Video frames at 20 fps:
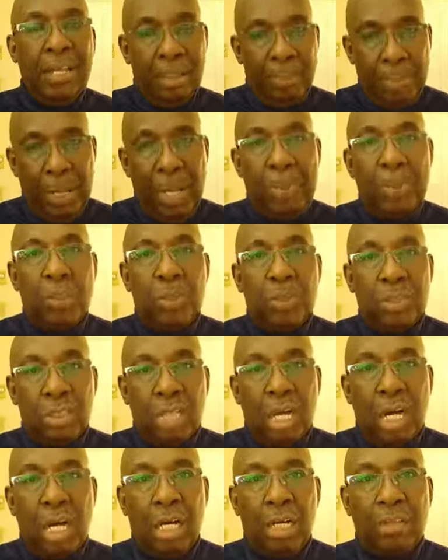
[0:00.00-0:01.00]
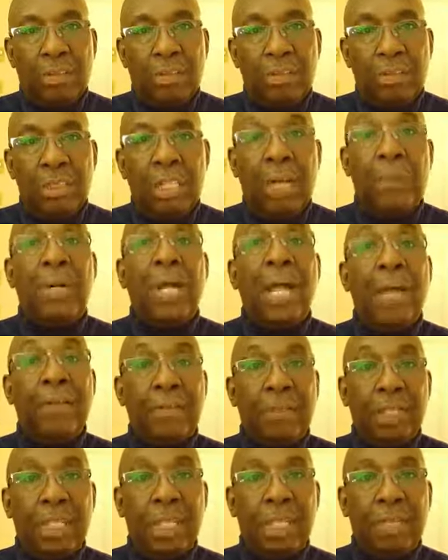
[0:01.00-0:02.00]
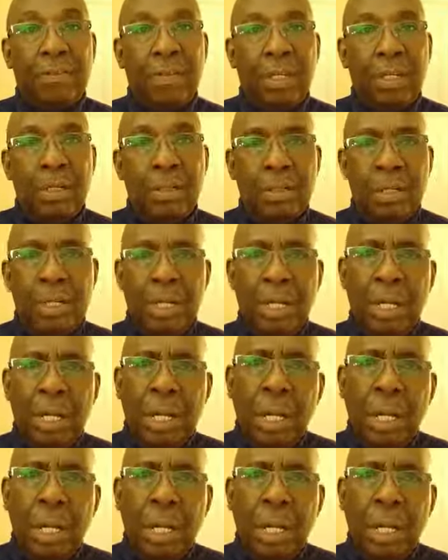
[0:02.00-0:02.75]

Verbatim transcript: and the people will starve. They will have to give up.